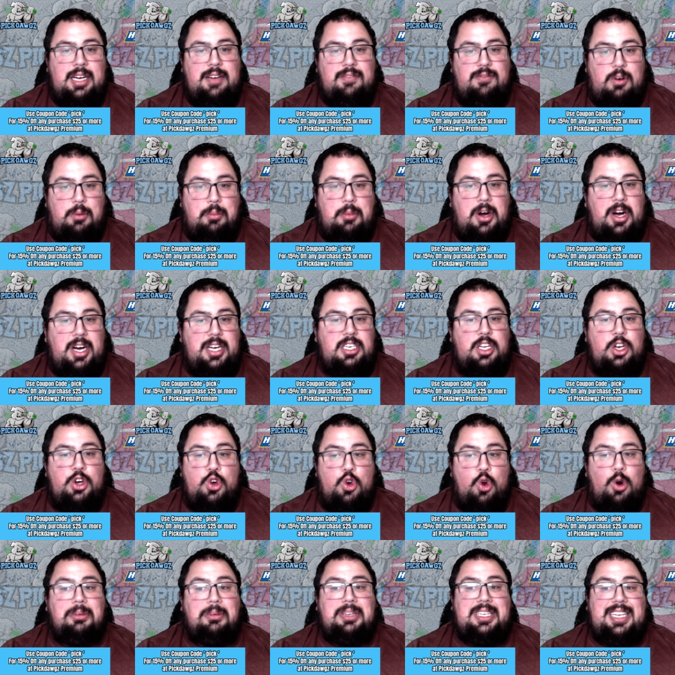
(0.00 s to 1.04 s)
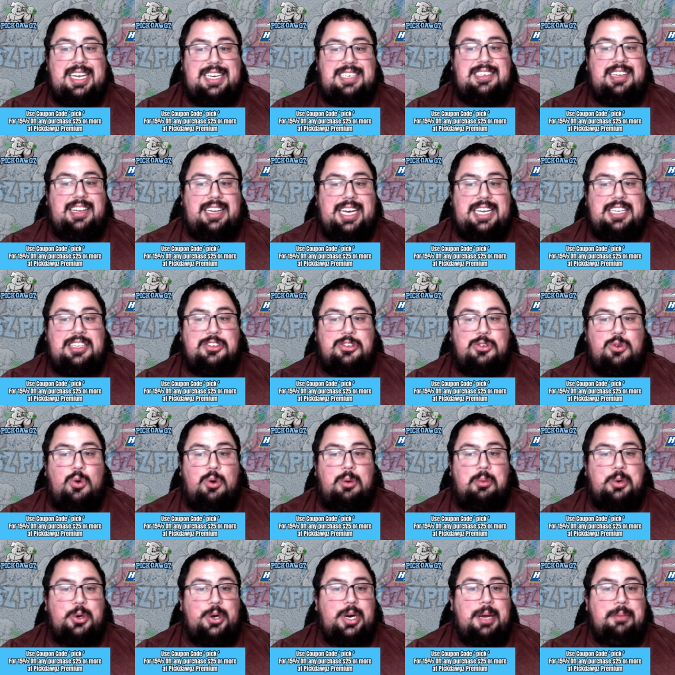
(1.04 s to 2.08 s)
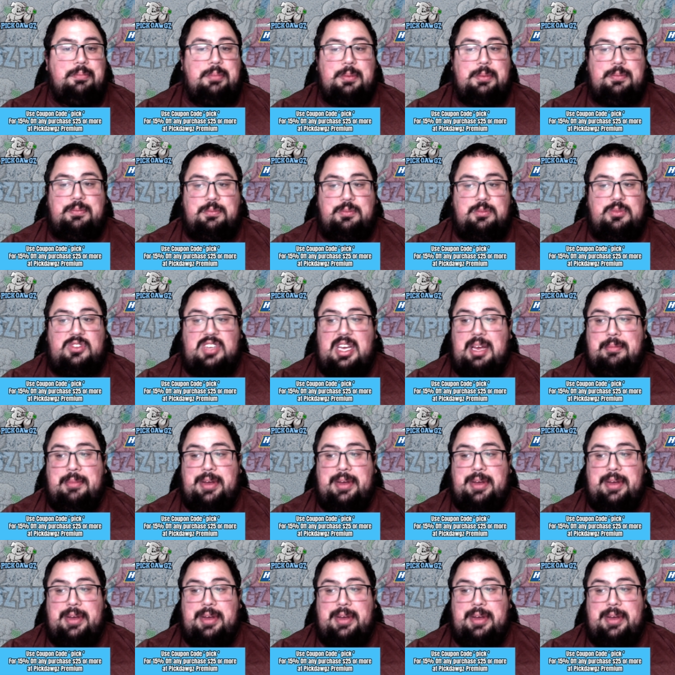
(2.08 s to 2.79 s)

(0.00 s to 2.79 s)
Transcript: Vermont normally likes to light the scoreboard up, but St.